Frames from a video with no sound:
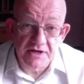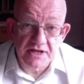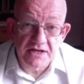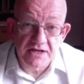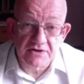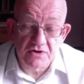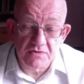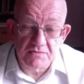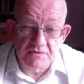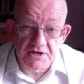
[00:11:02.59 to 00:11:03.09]

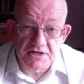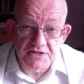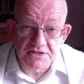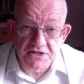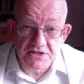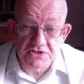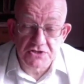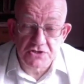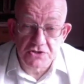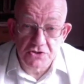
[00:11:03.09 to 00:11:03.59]
economics
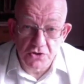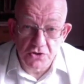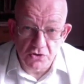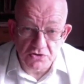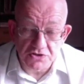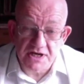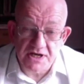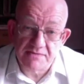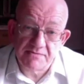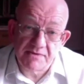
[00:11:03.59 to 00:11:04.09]
has
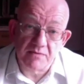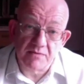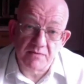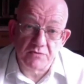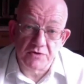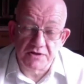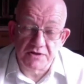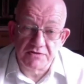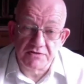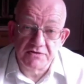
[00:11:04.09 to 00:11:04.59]
not come up
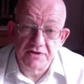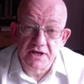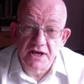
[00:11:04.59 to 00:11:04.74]
with